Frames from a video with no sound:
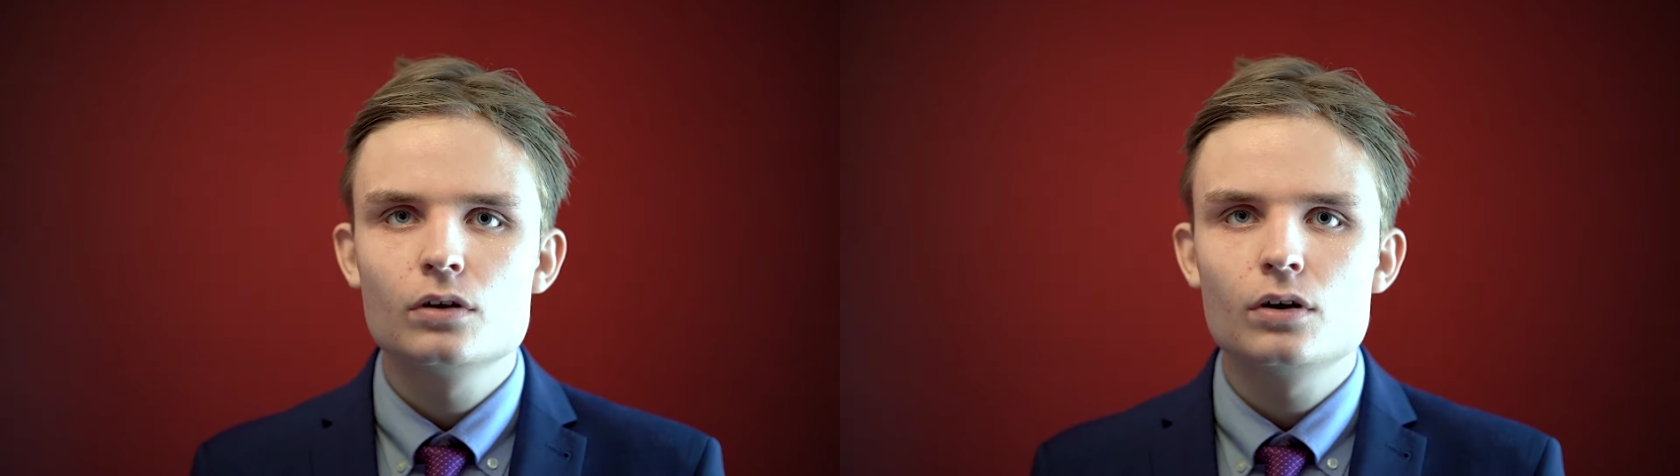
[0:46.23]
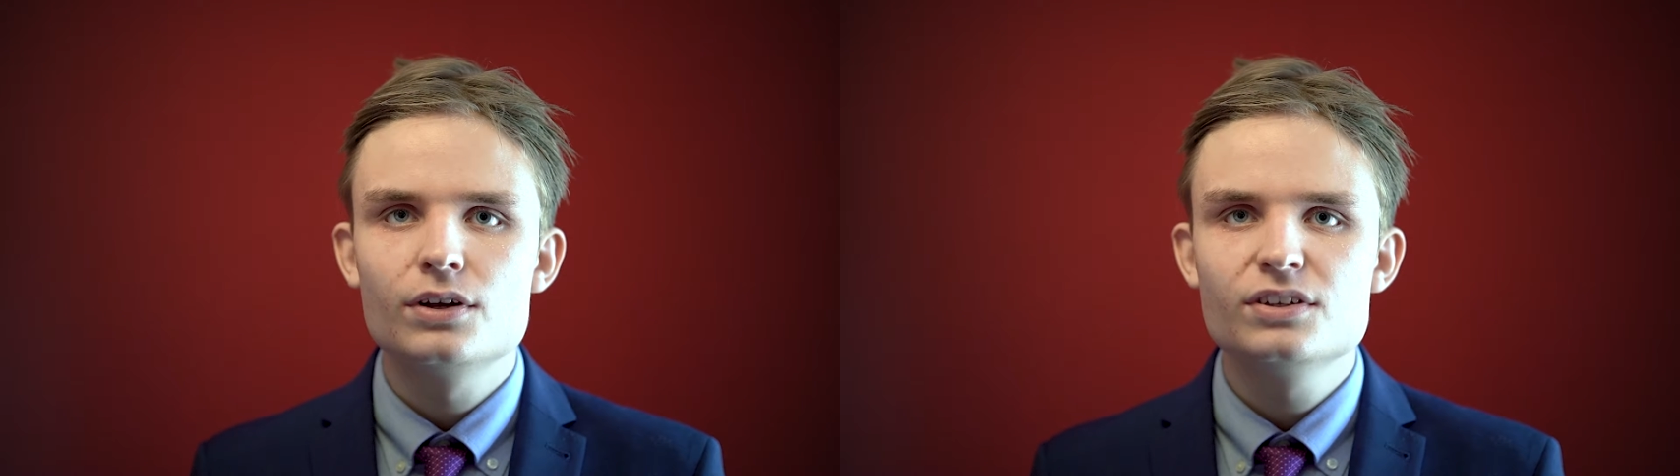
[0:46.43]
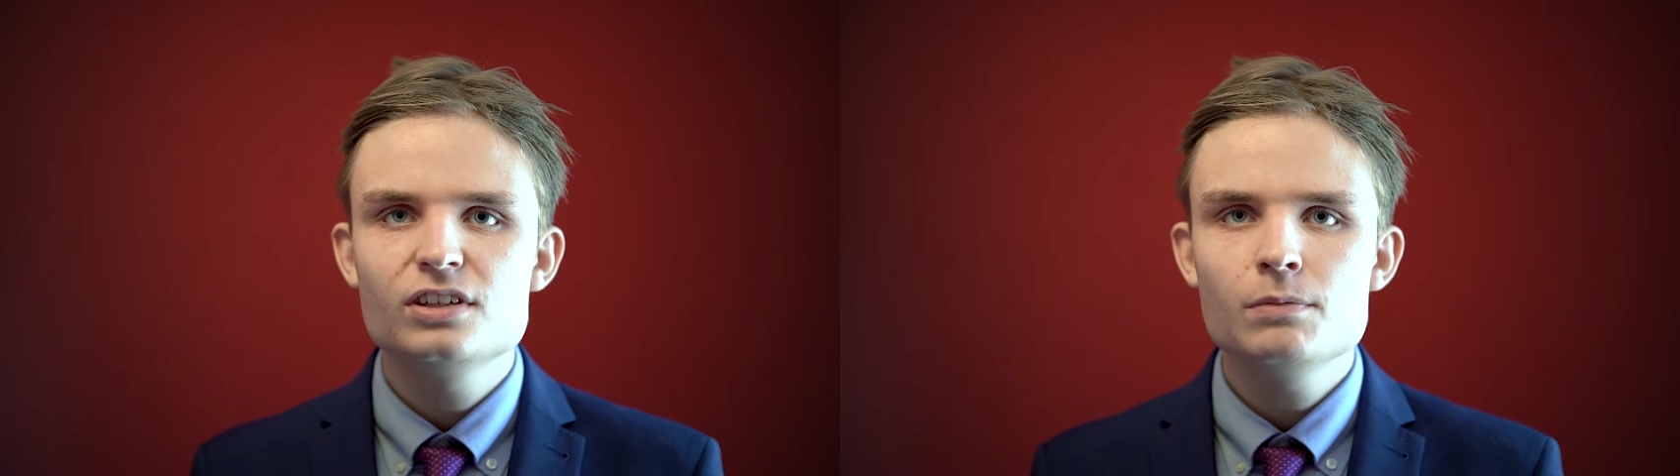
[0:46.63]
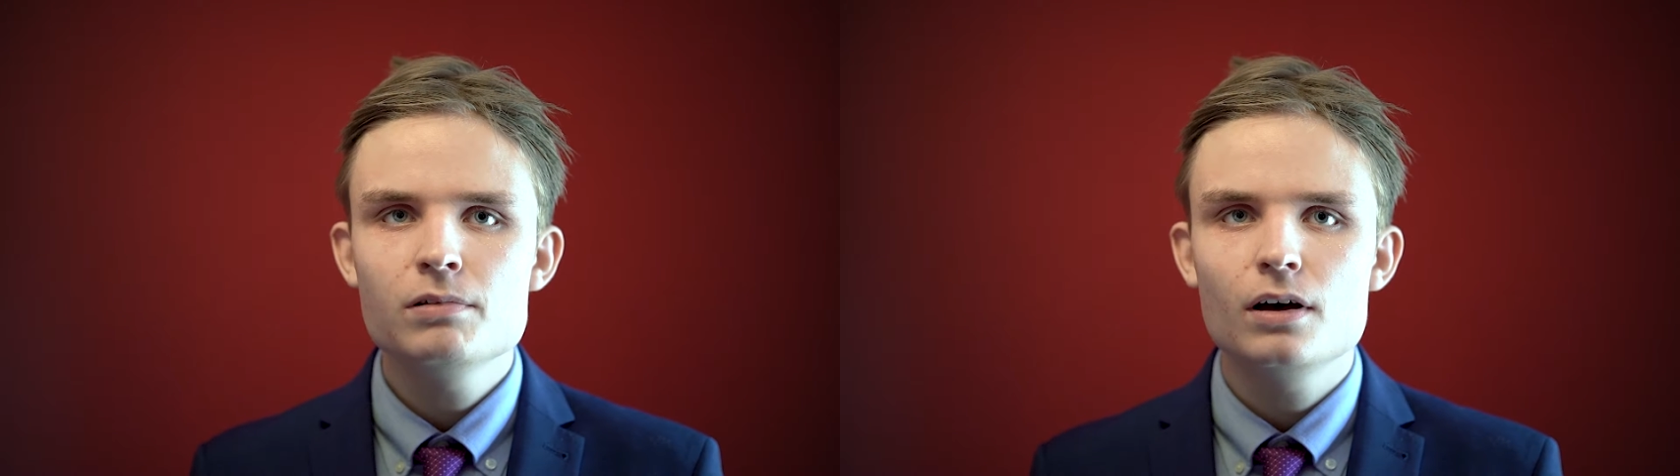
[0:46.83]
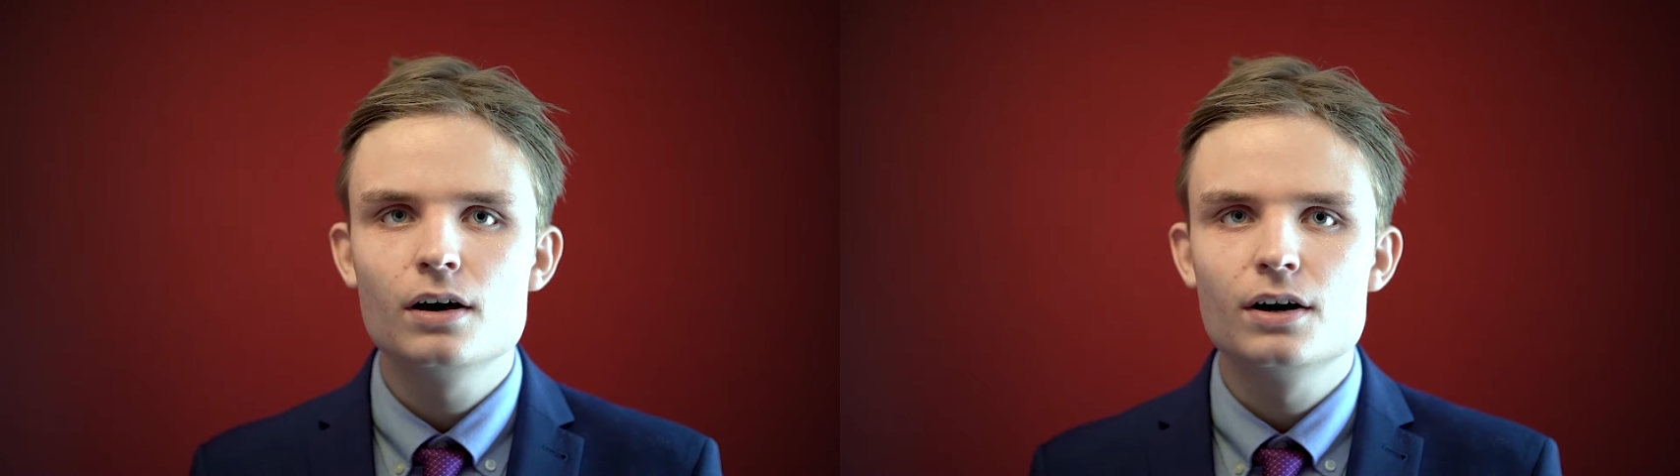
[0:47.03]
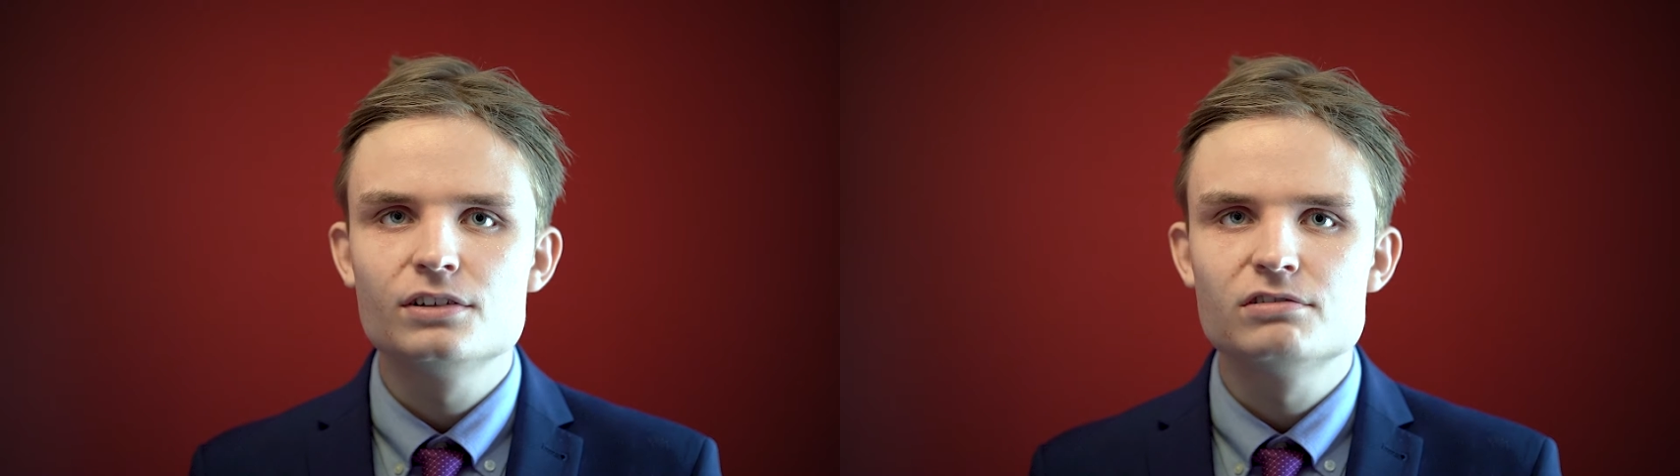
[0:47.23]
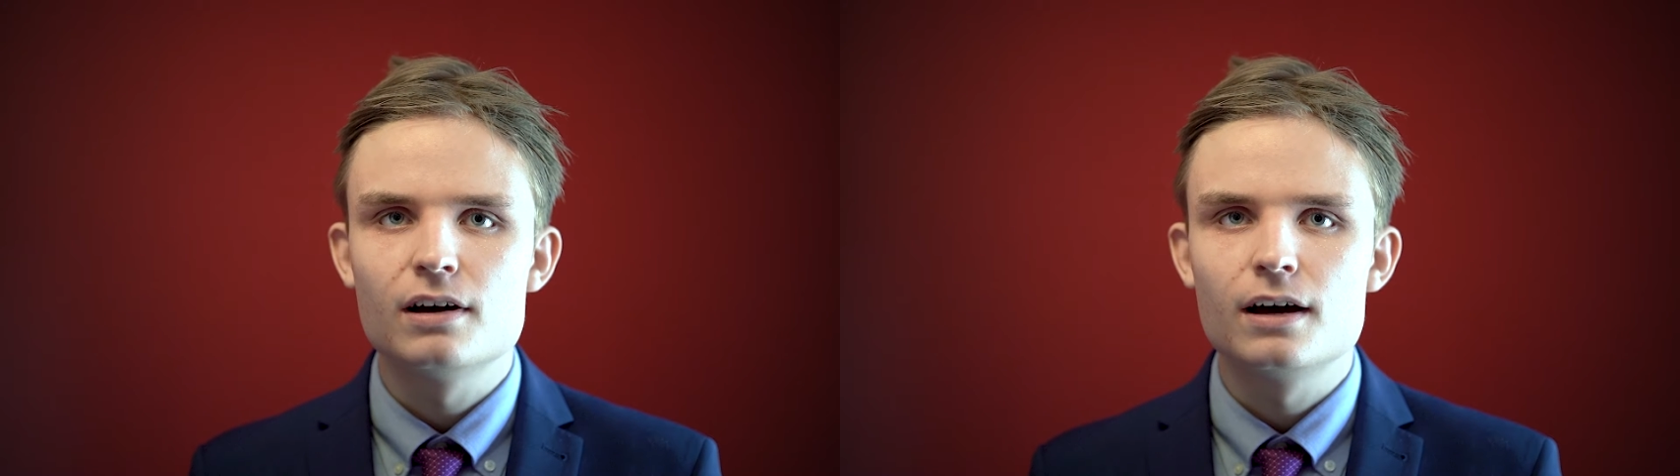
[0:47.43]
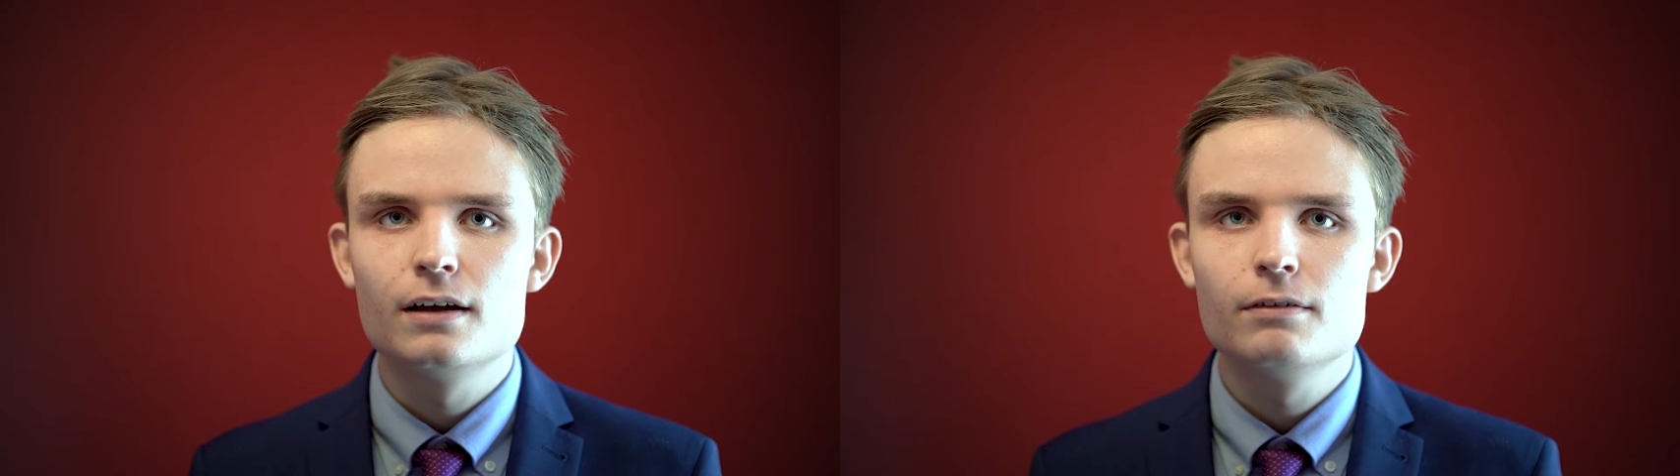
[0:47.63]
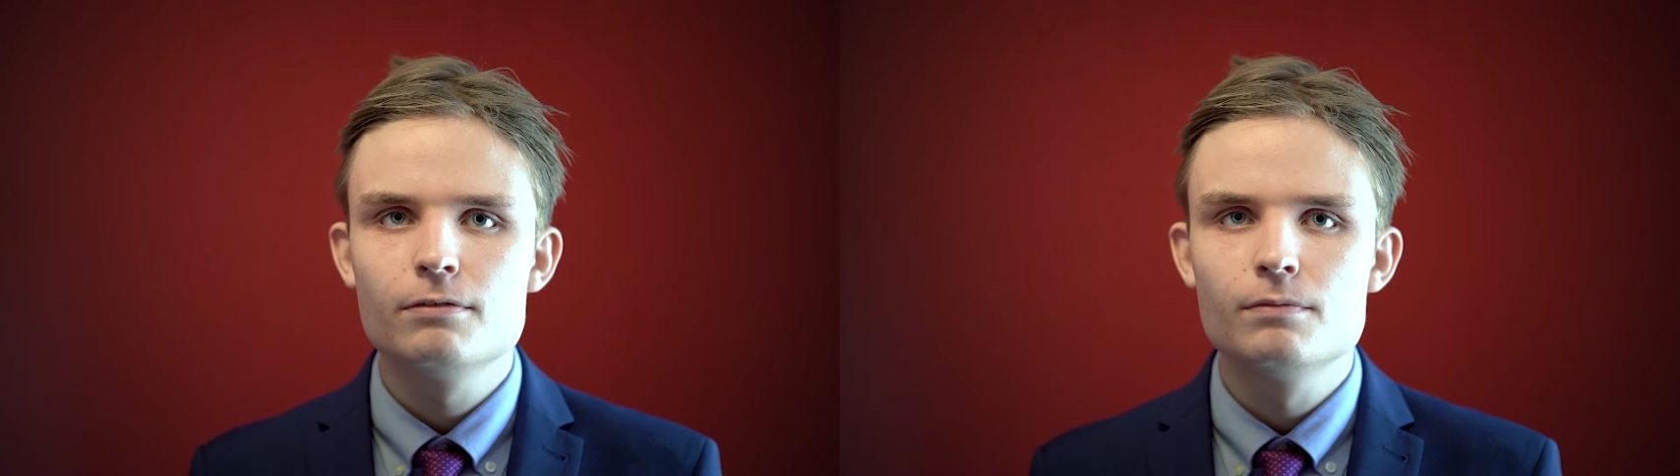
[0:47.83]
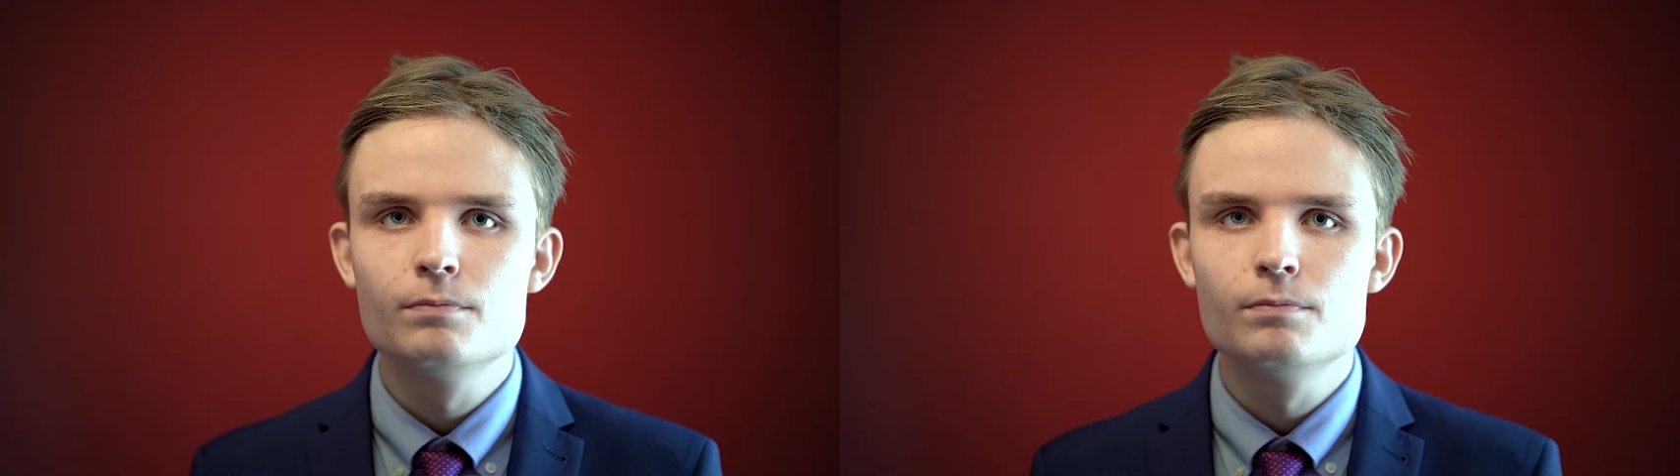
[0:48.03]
on a separate hard drive.